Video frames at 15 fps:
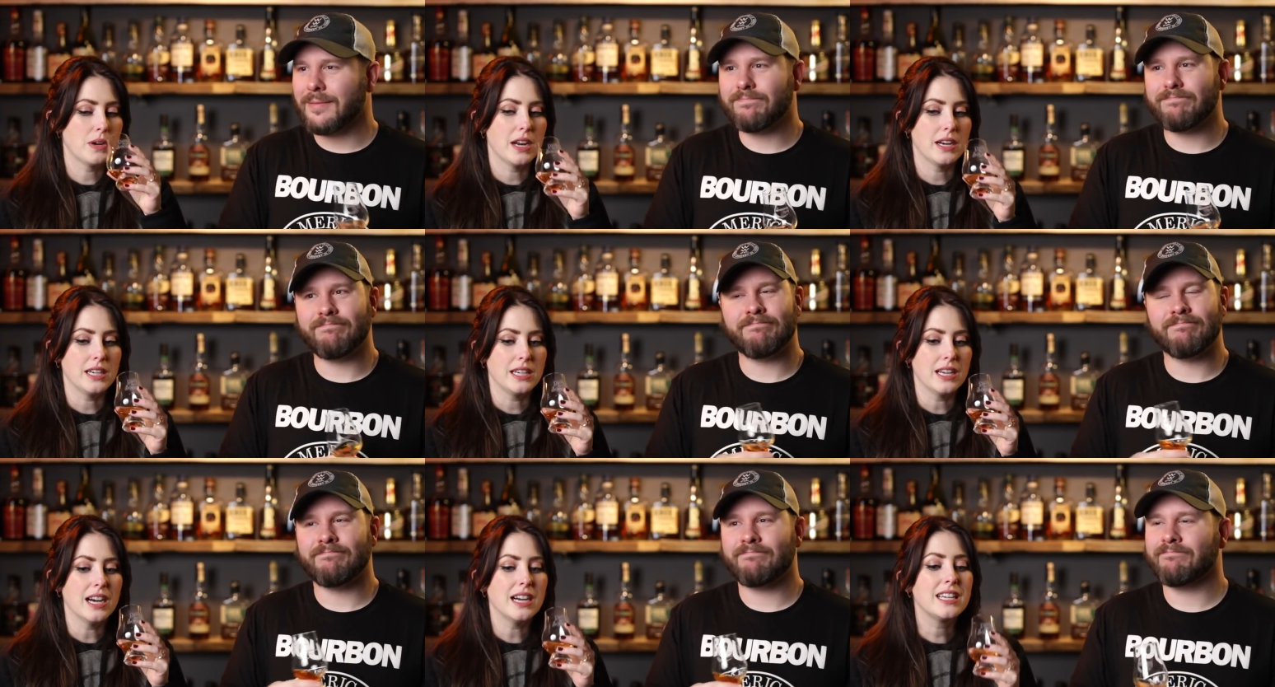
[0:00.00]

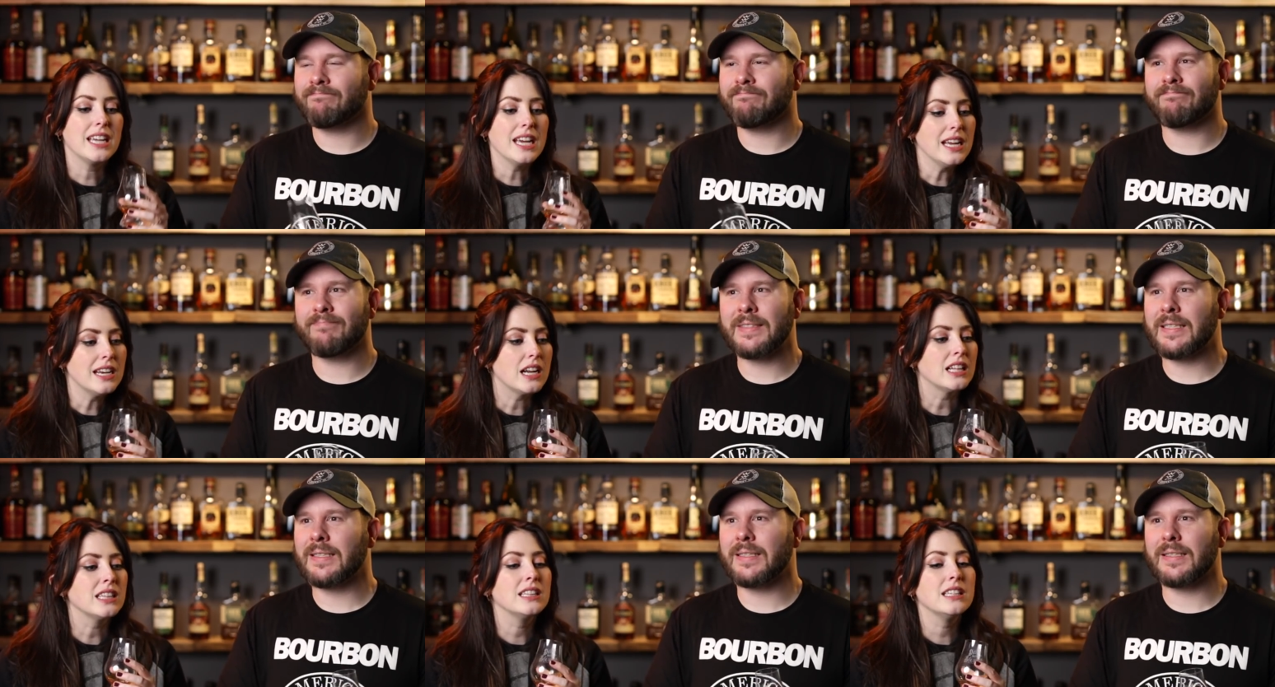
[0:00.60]
Speaker 1: nutty.
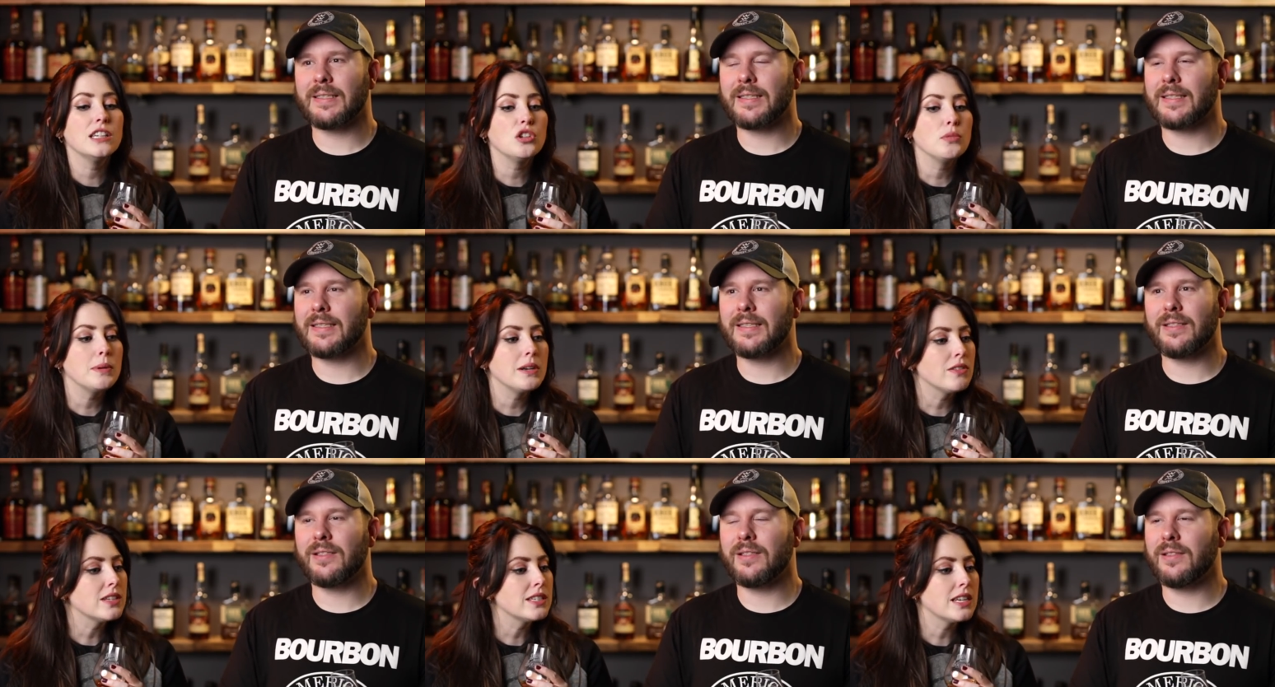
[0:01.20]
Again, a
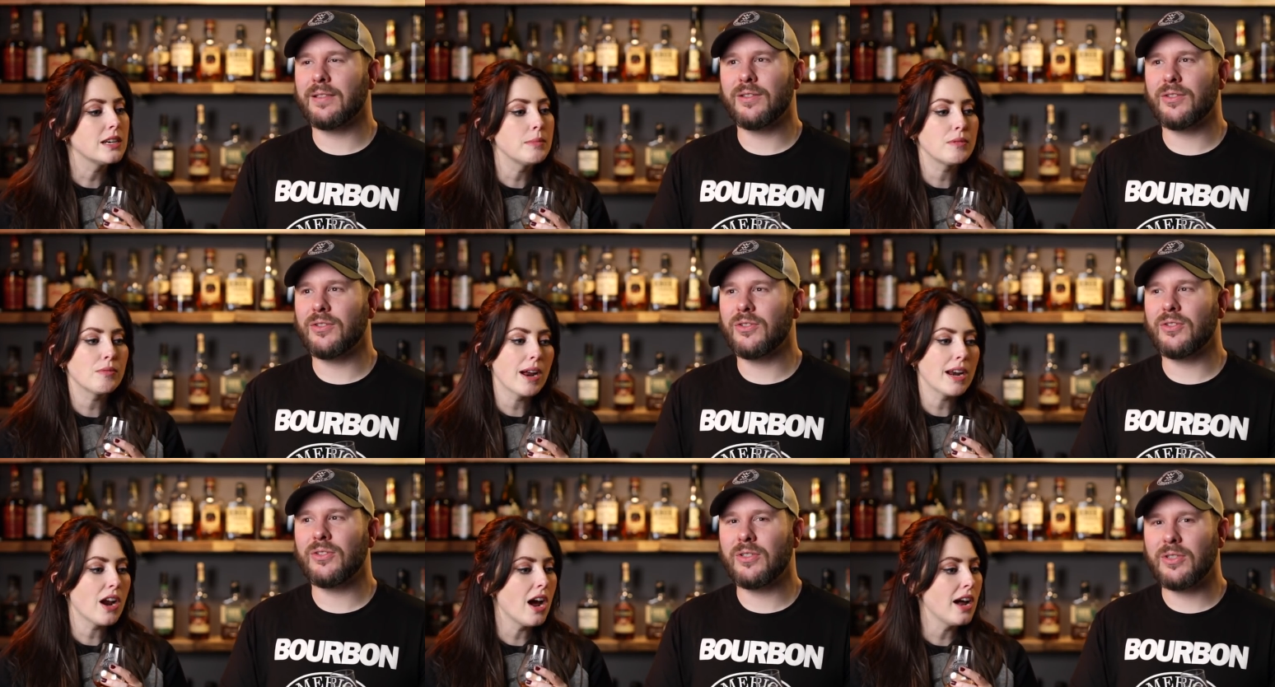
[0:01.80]
little bit of the
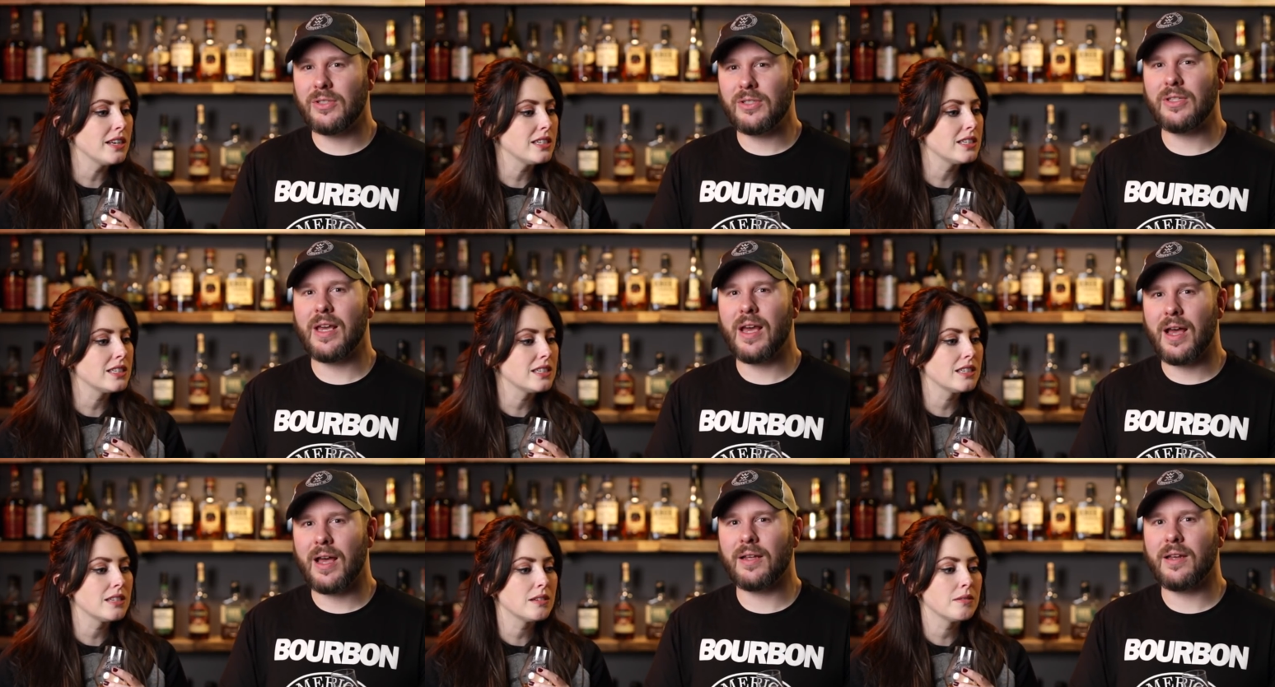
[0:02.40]
cinnamon red hot.
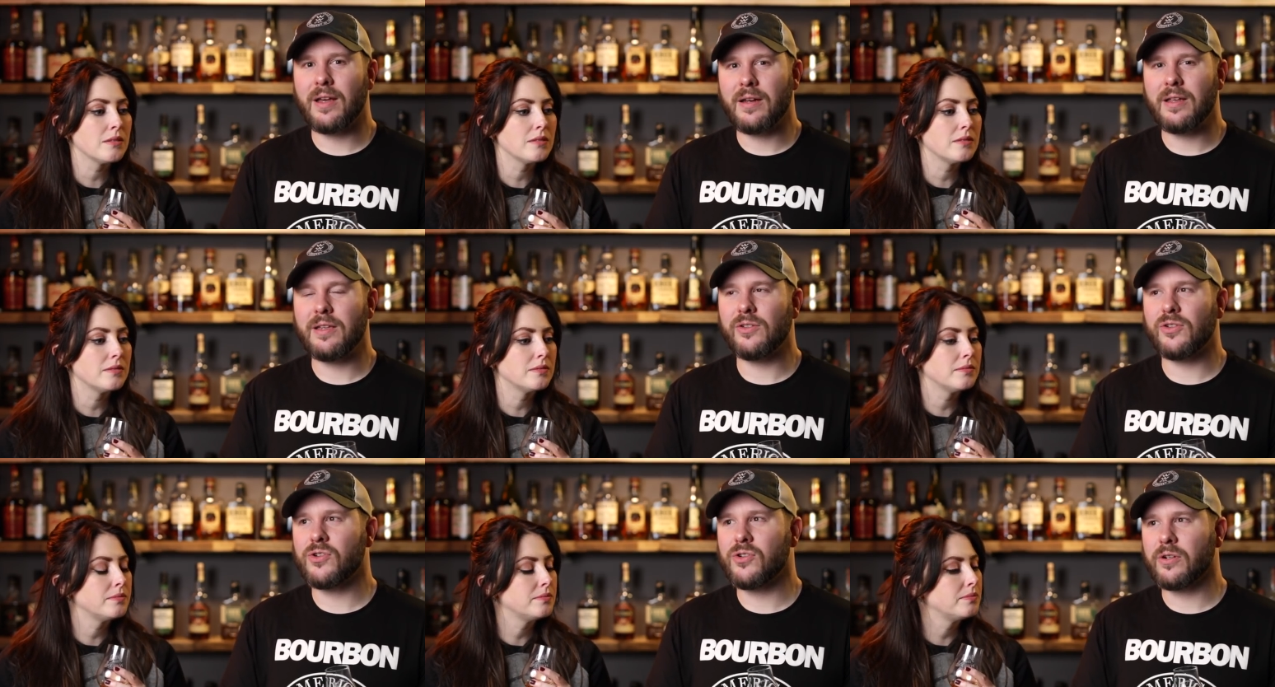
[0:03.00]
Speaker 2: Yeah,
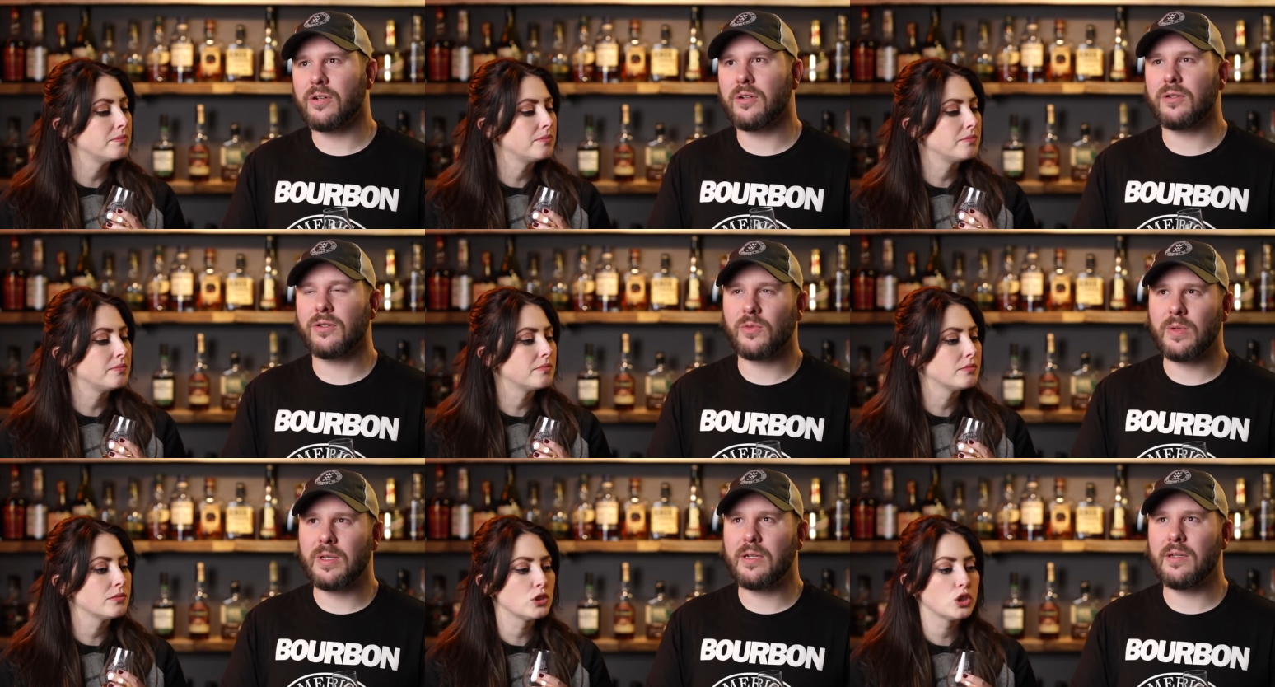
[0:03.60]
nutty and
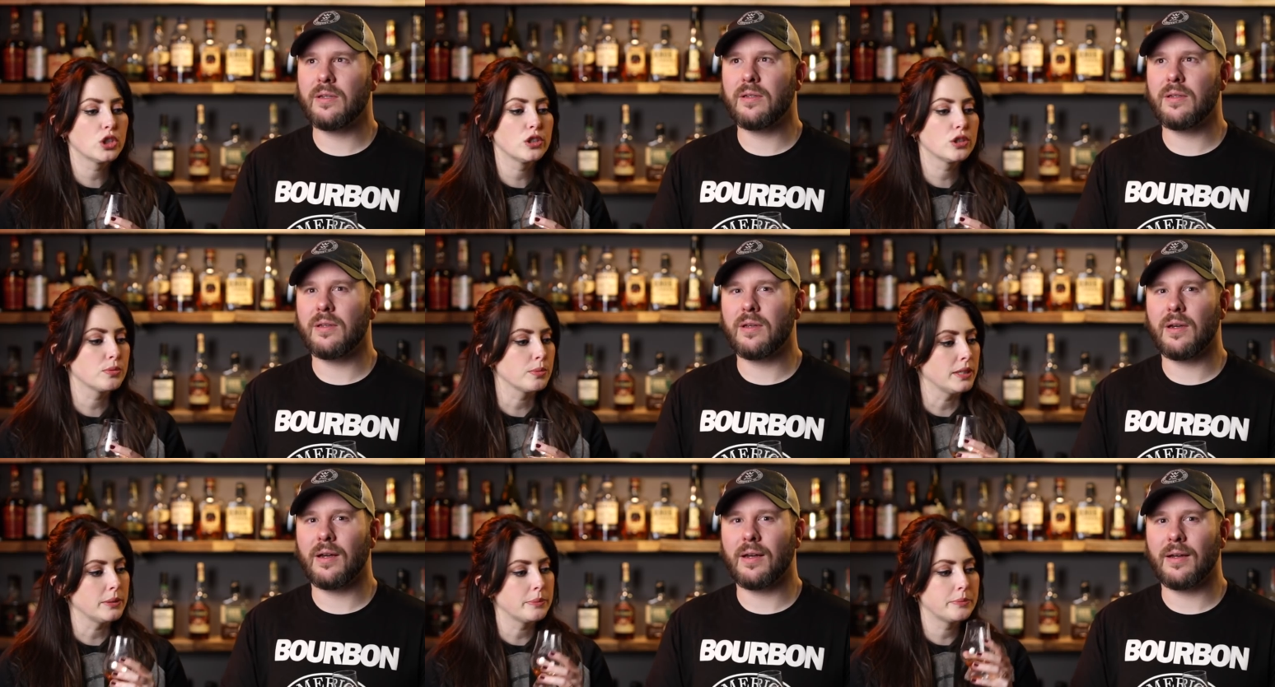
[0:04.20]
sugar sweet.
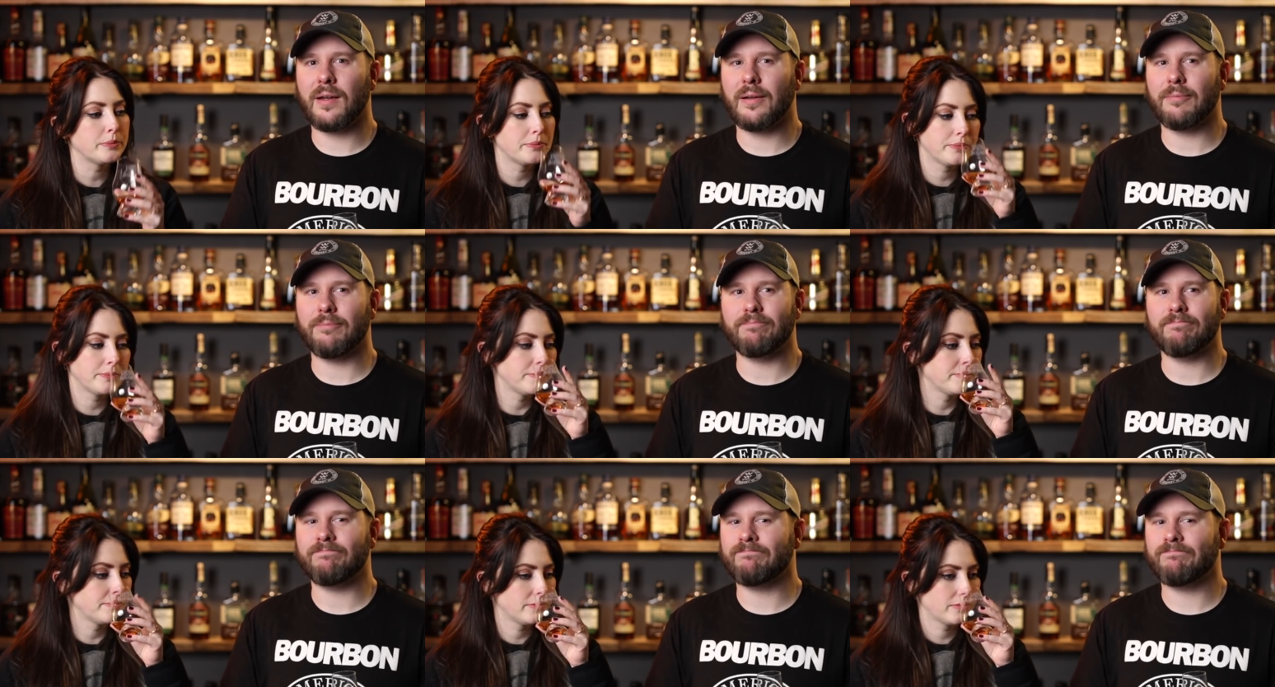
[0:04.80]
Sugar sweet.
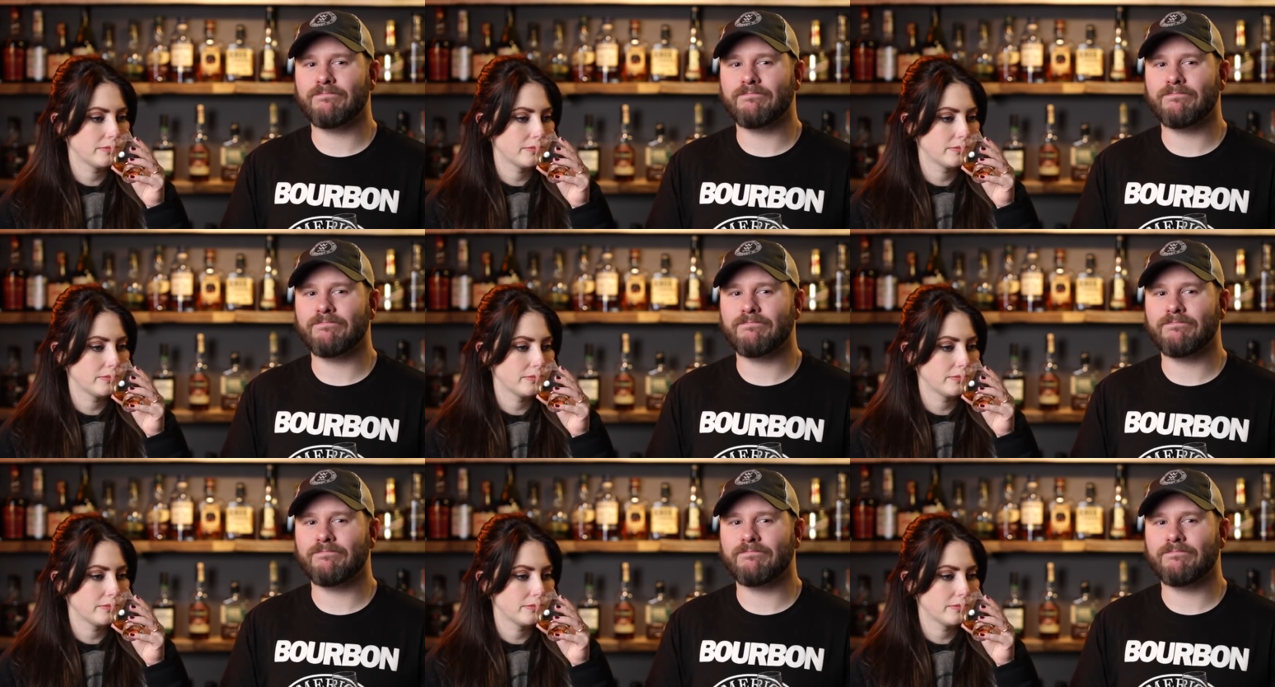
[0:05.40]
Um,